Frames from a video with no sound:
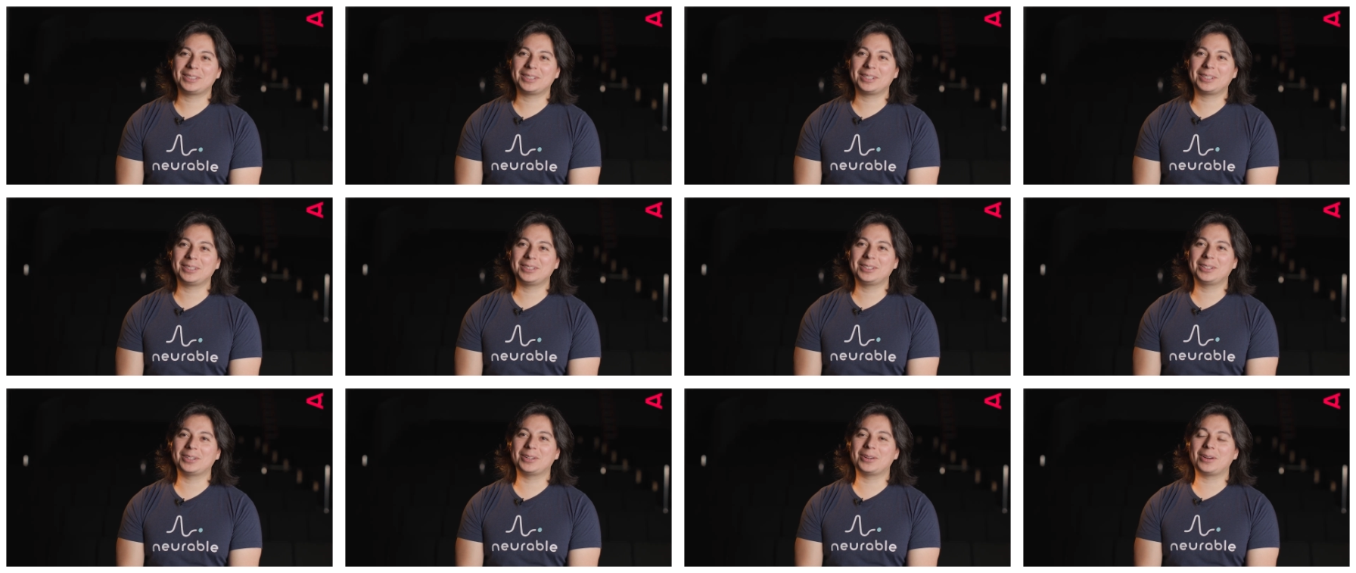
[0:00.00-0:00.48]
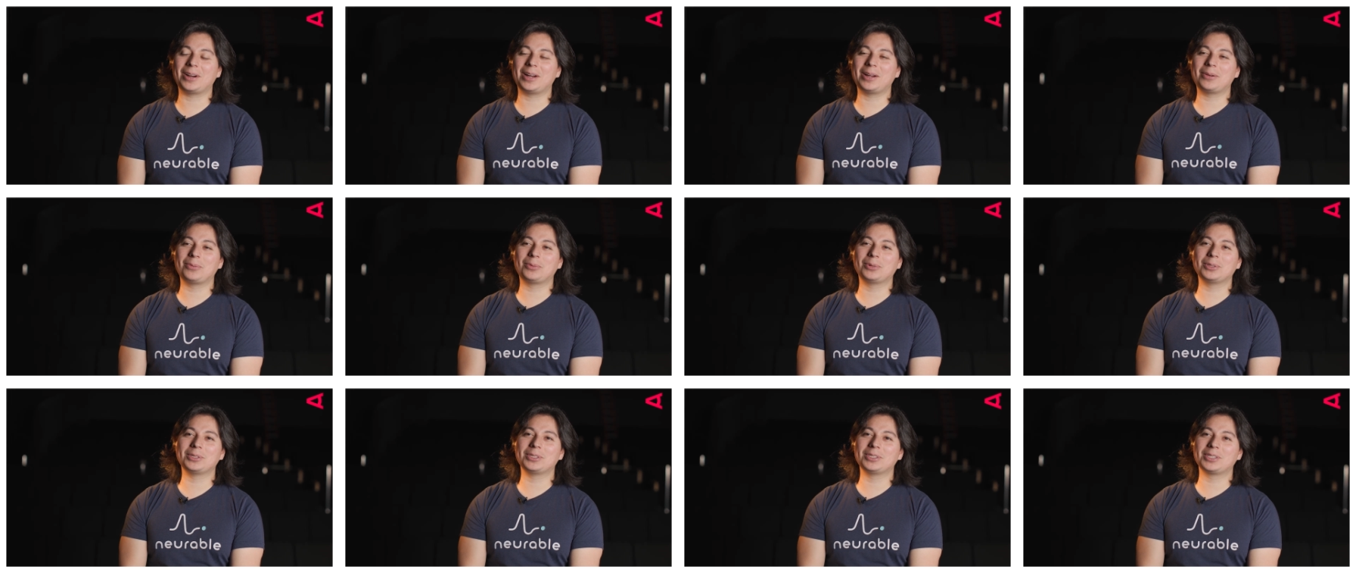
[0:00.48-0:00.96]
You know, I
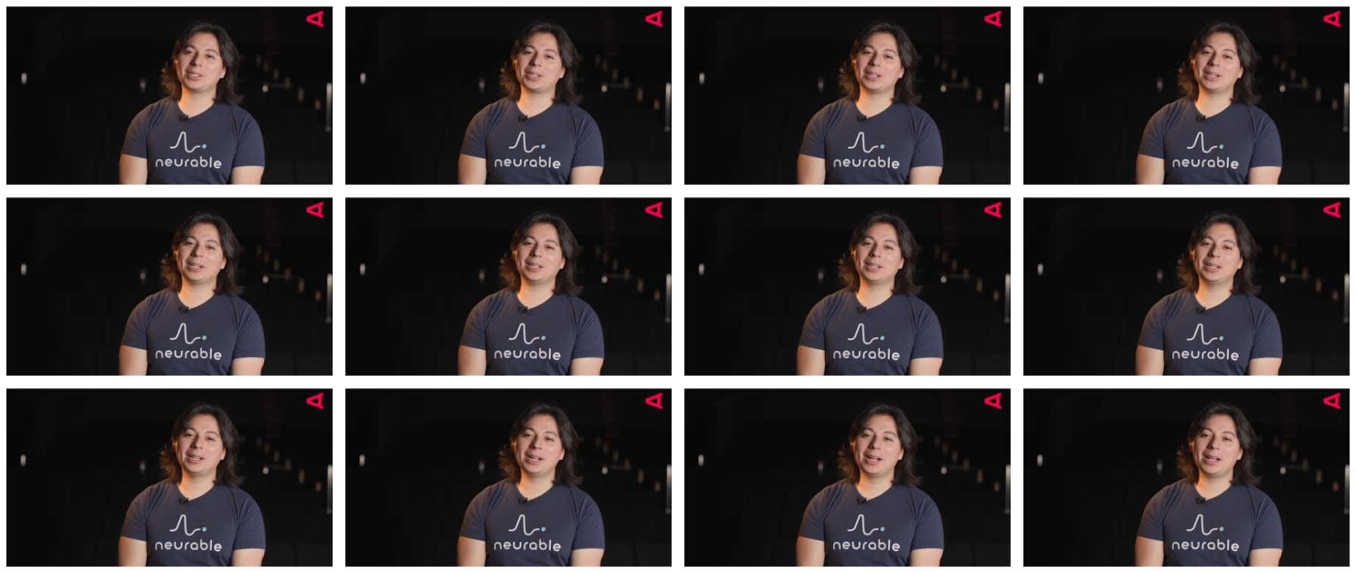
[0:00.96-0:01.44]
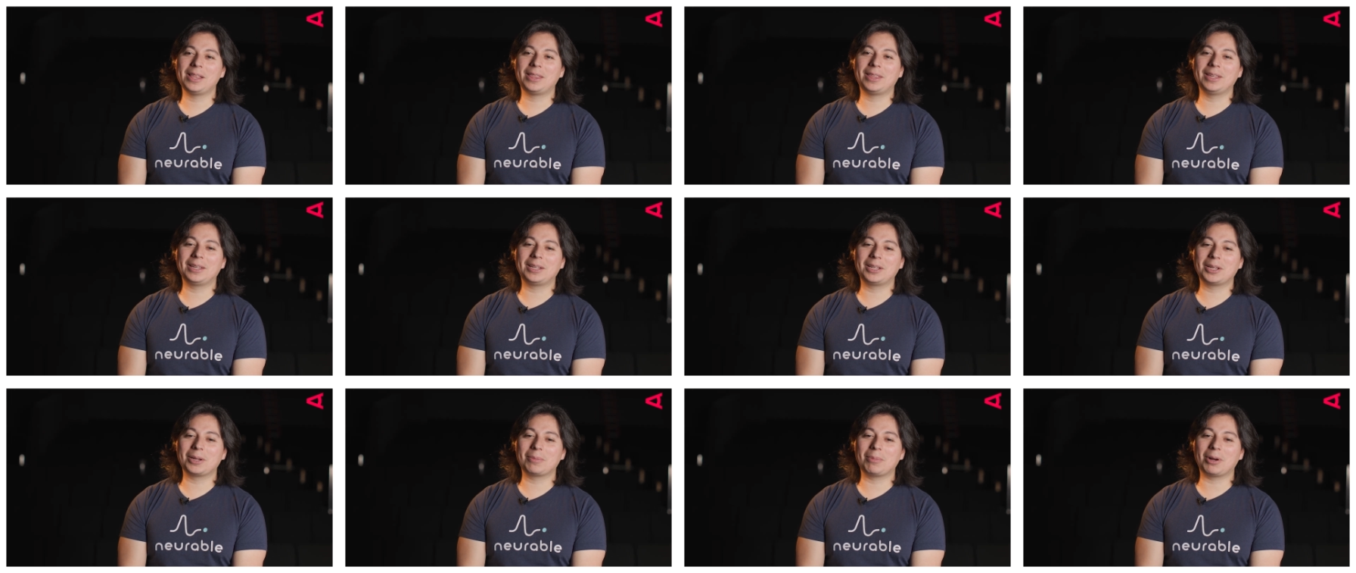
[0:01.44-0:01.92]
was uh,
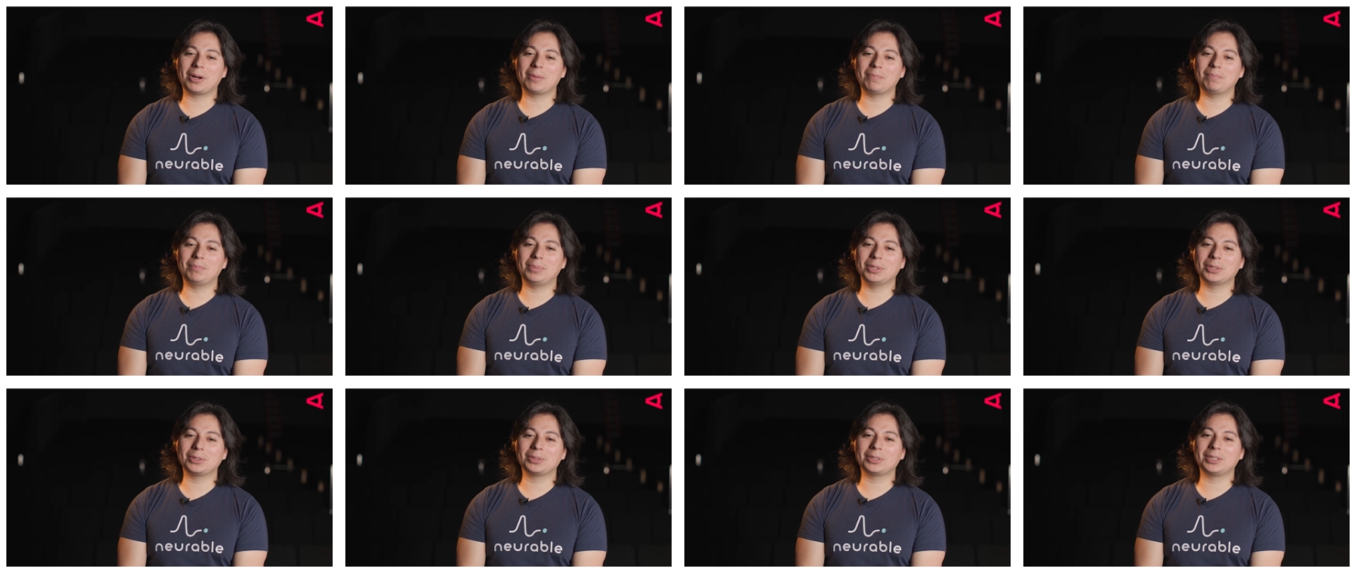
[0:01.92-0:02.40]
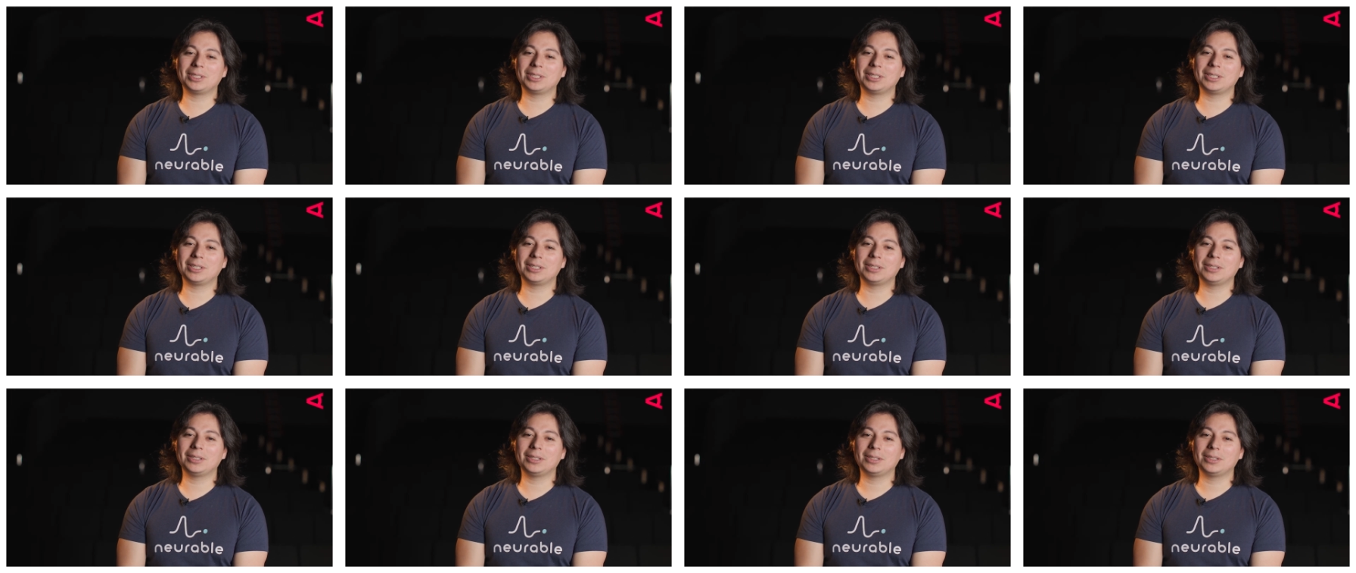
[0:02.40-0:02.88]
thinking about
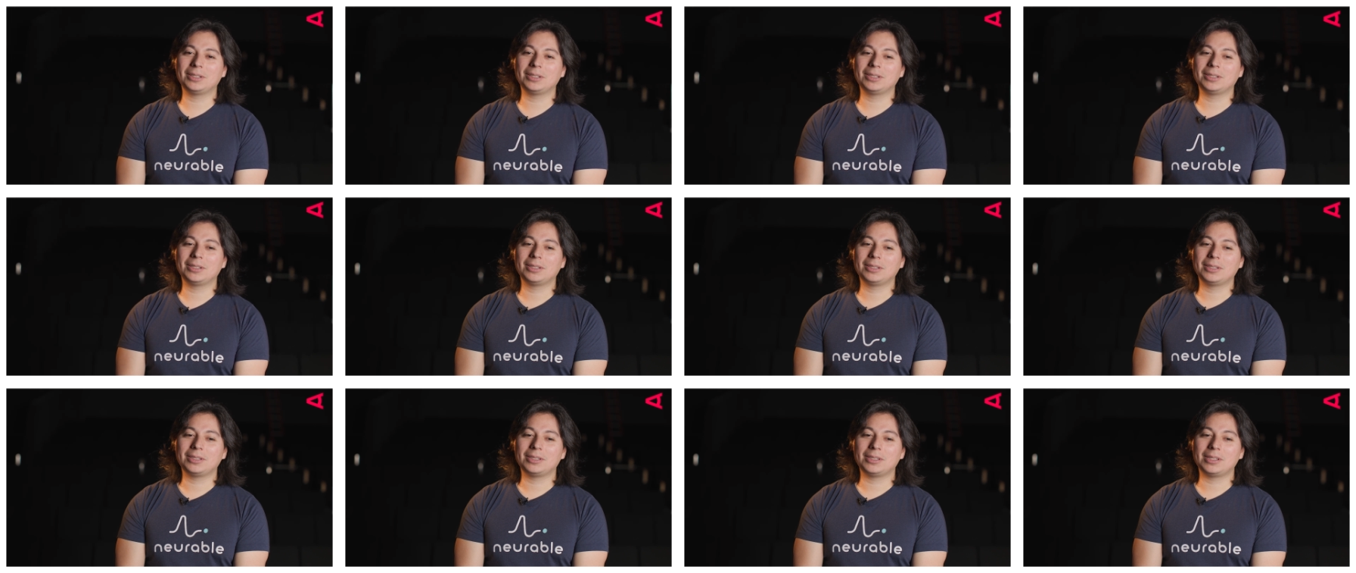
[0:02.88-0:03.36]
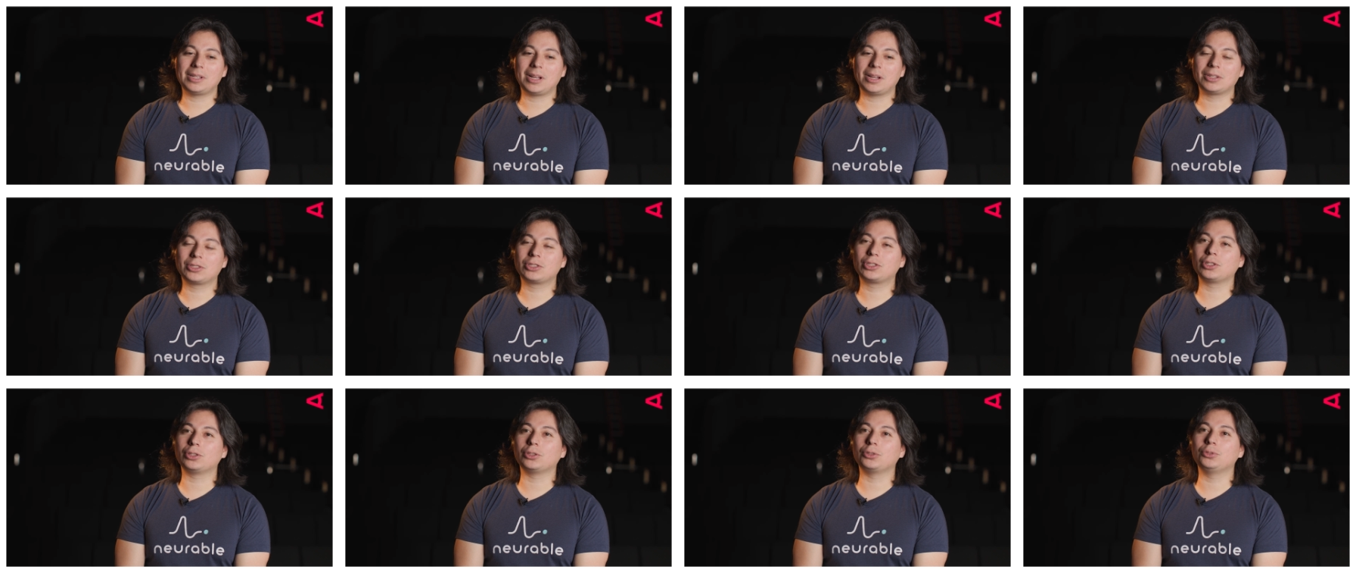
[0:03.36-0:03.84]
building
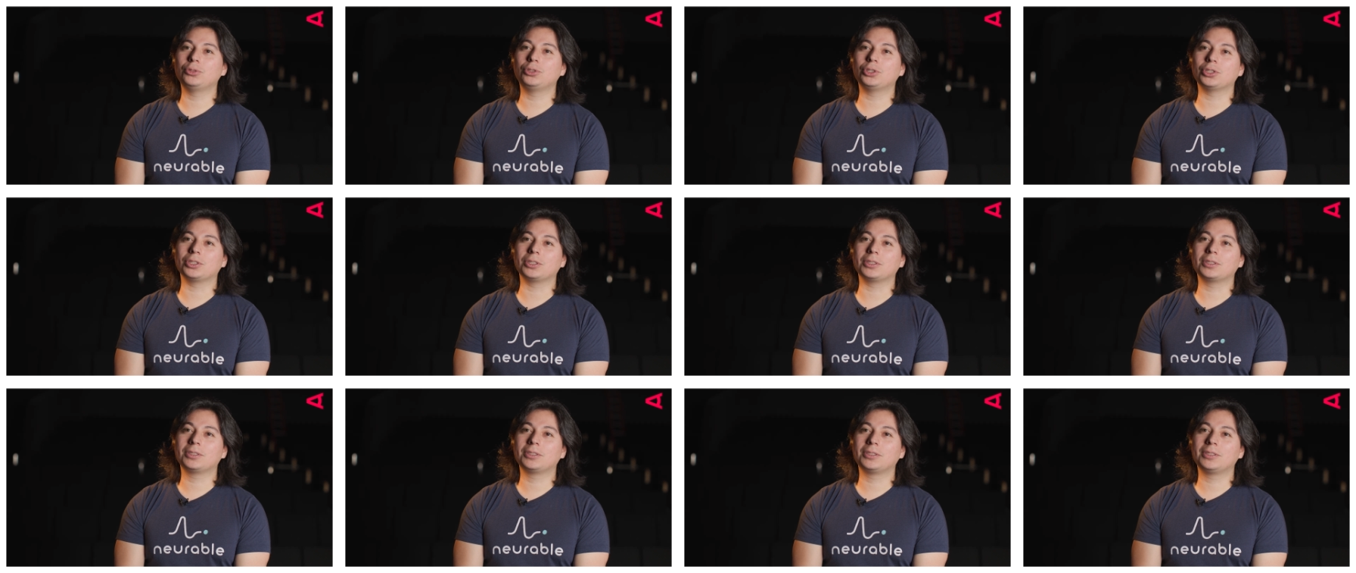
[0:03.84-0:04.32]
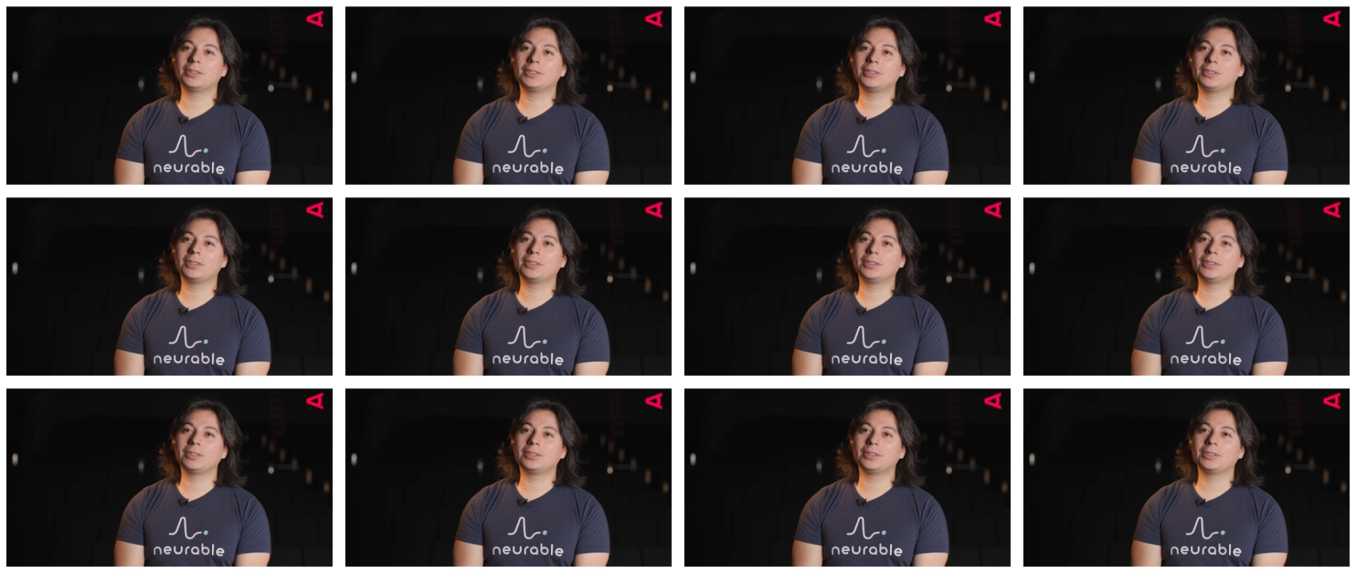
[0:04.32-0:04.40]
a solution.